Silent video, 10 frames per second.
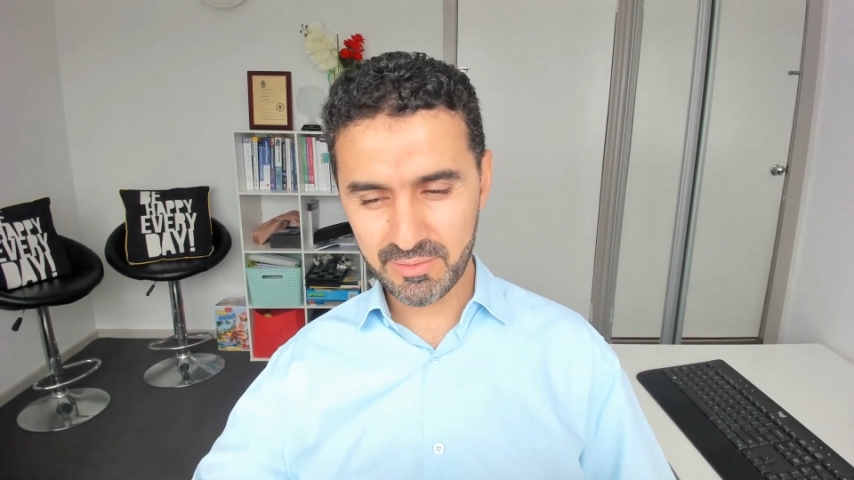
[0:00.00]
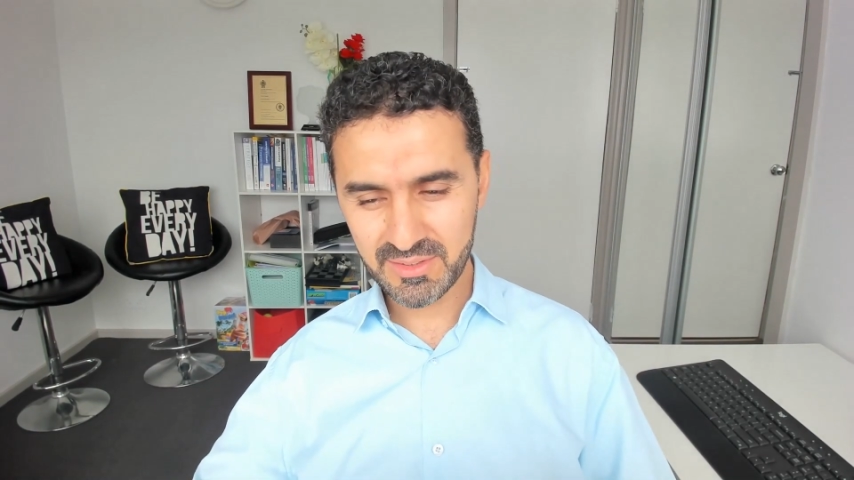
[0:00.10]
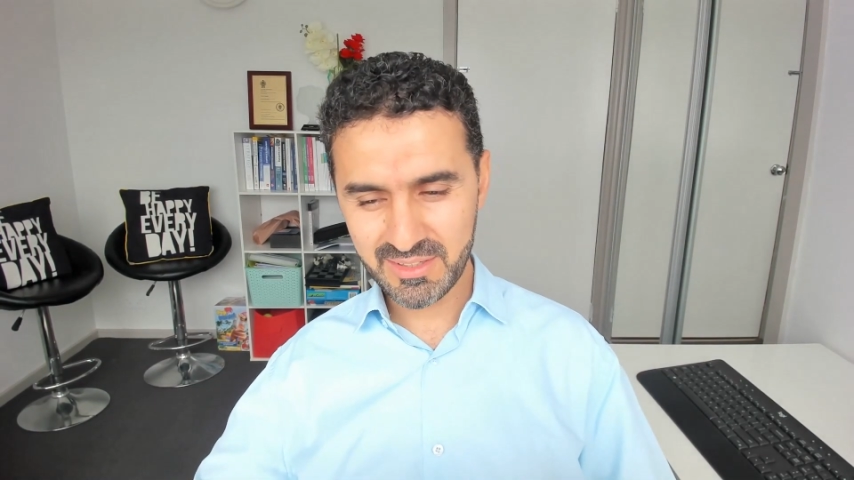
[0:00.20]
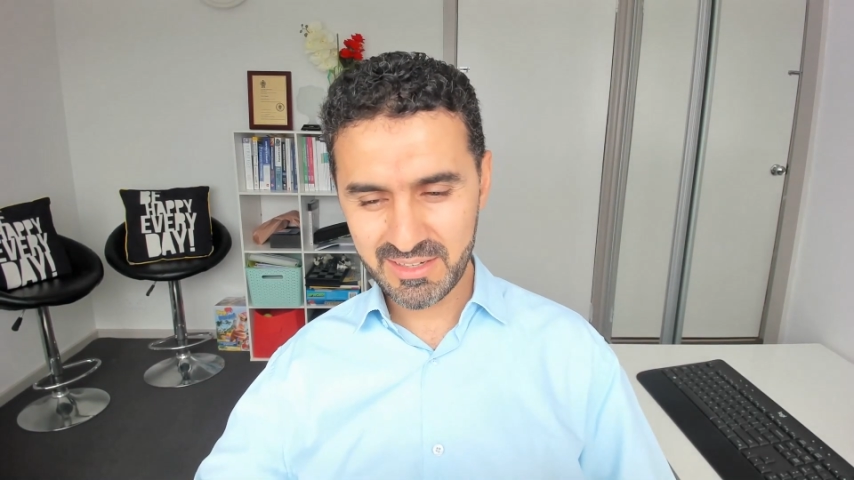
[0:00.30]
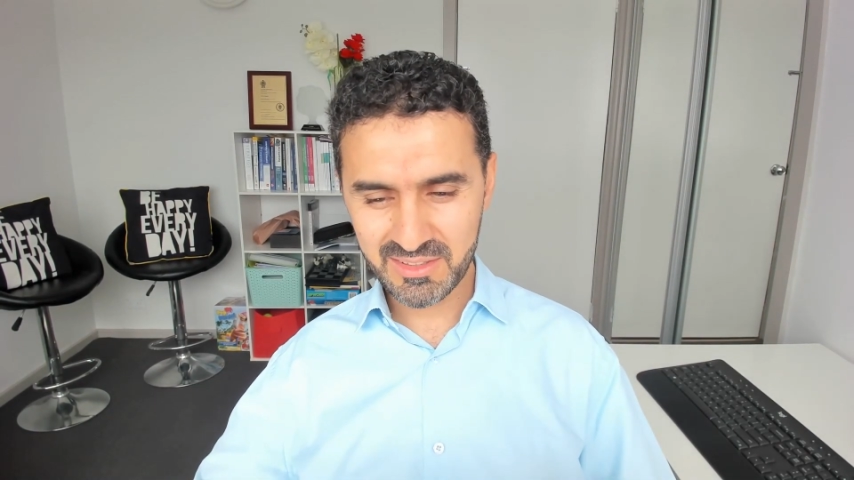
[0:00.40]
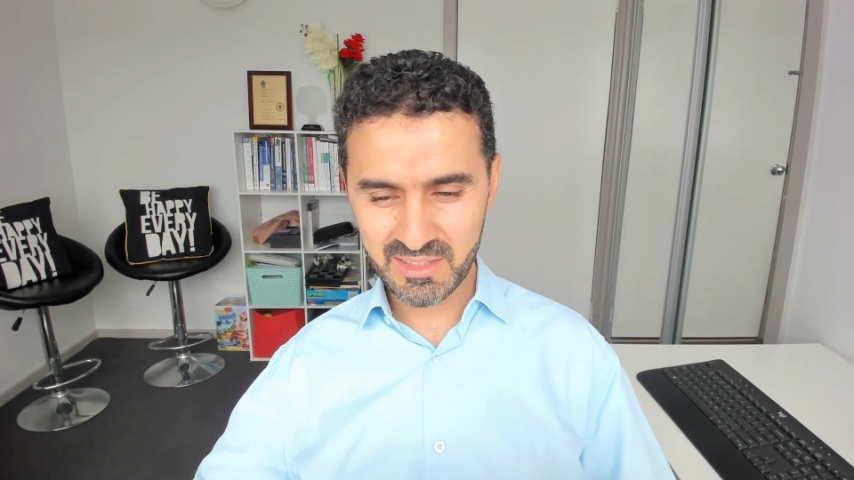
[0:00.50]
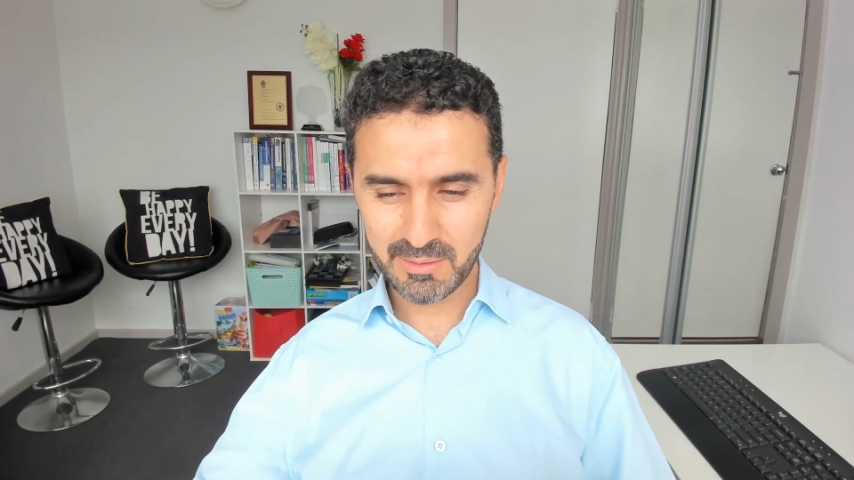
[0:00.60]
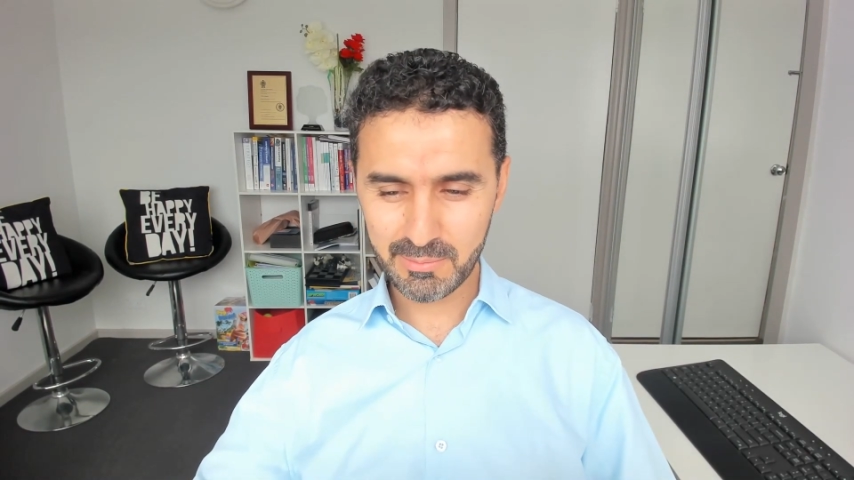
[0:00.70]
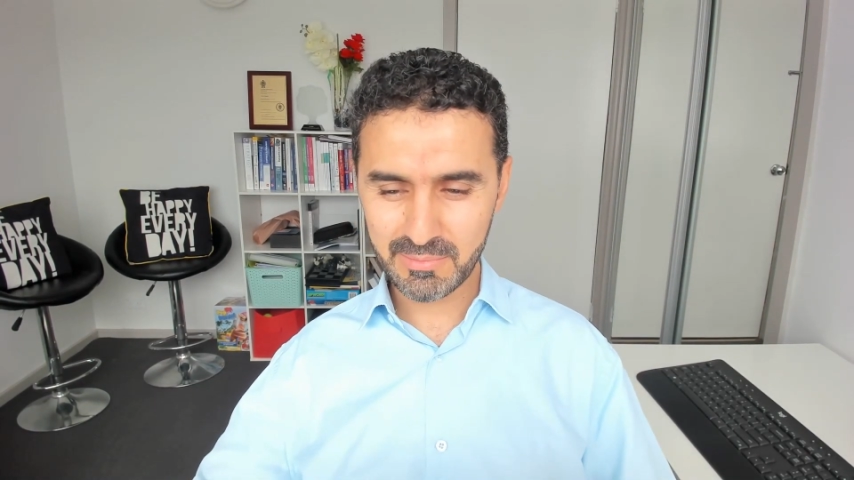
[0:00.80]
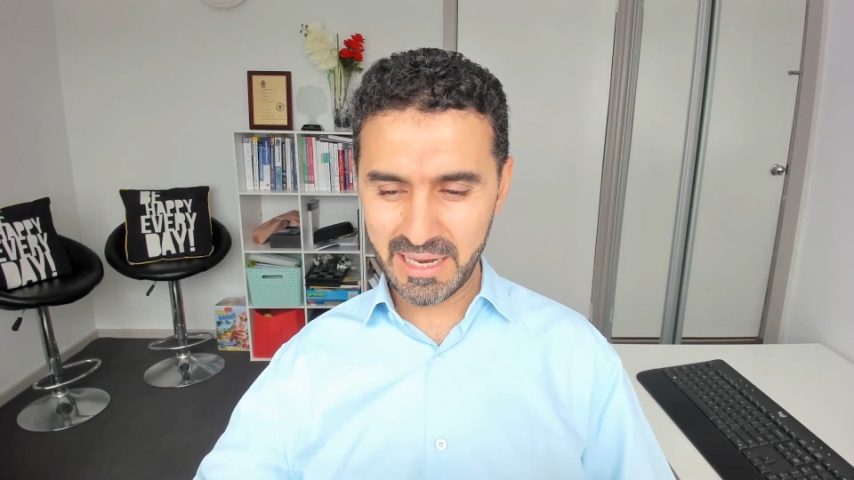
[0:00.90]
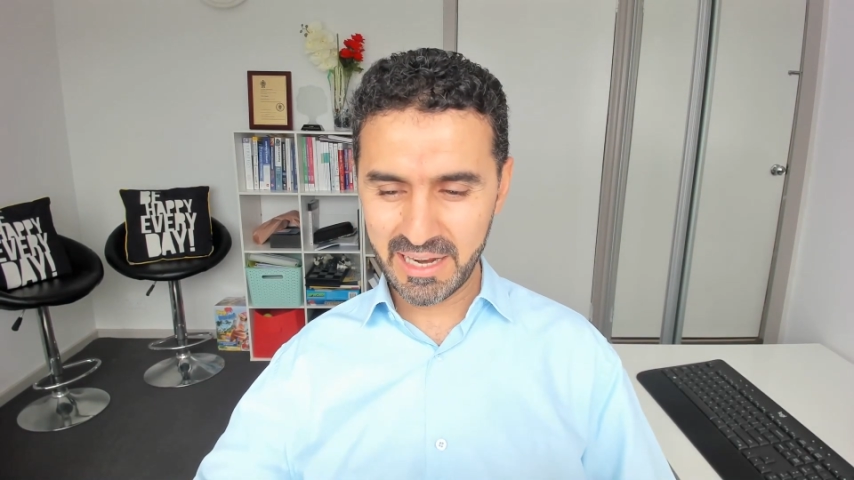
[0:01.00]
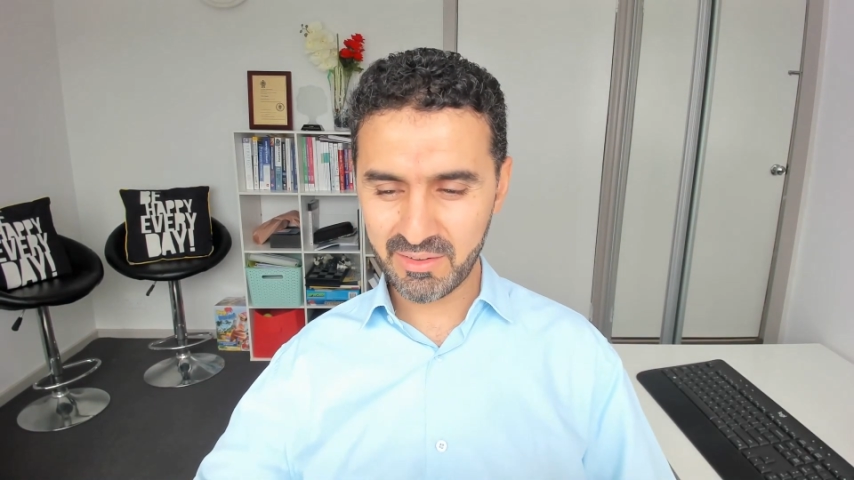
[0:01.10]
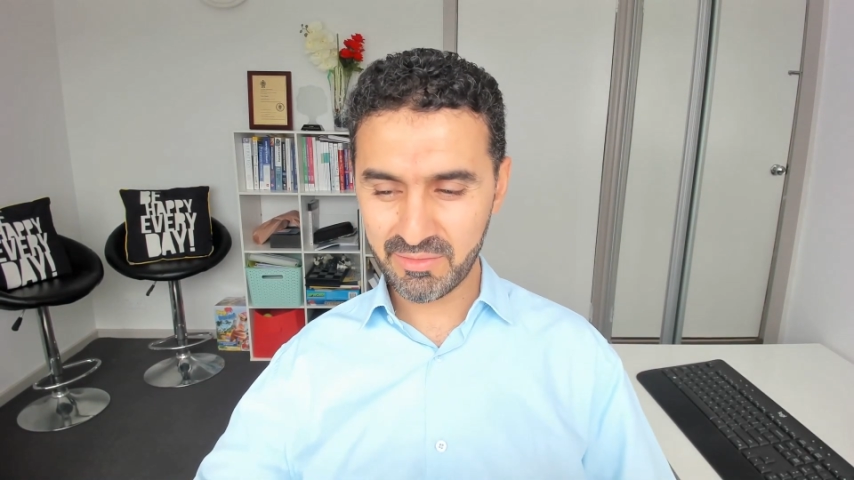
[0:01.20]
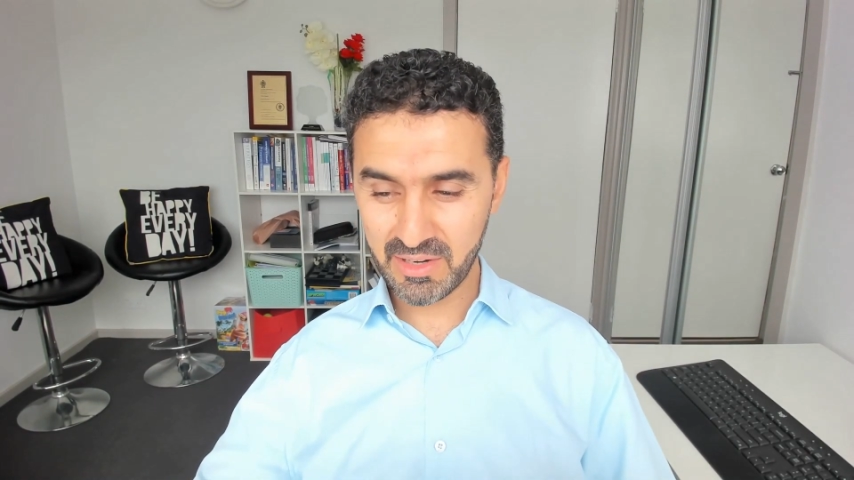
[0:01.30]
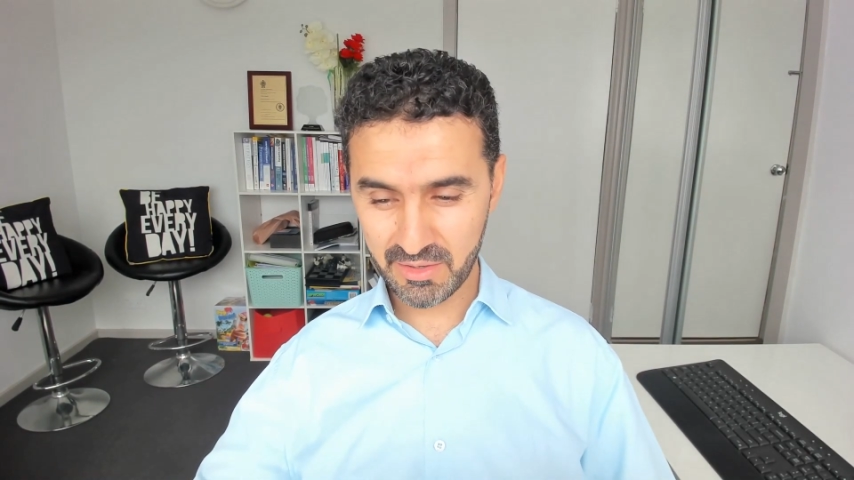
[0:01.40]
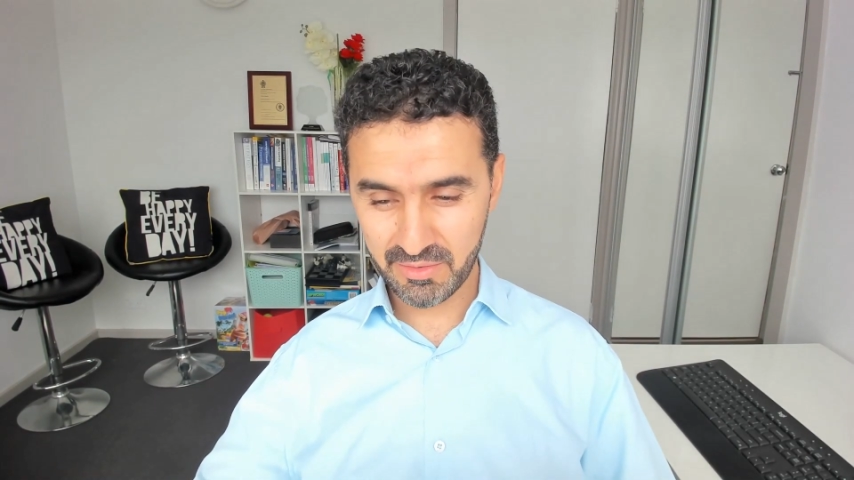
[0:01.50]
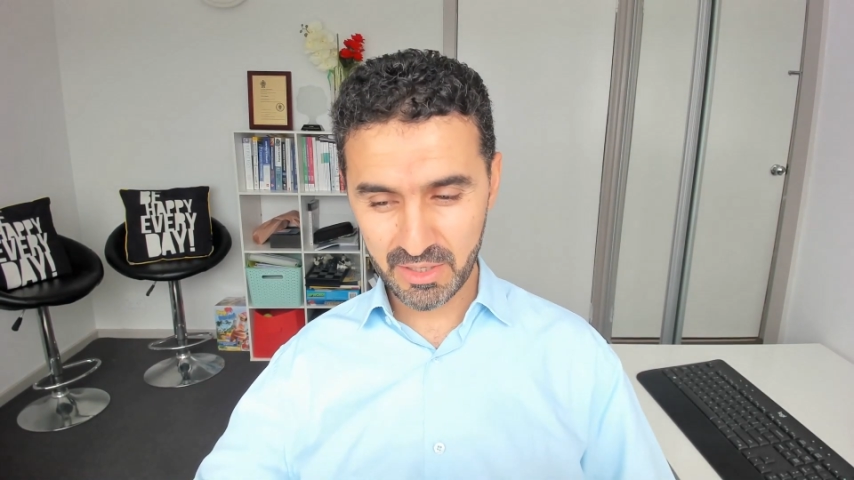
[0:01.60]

of system in a very,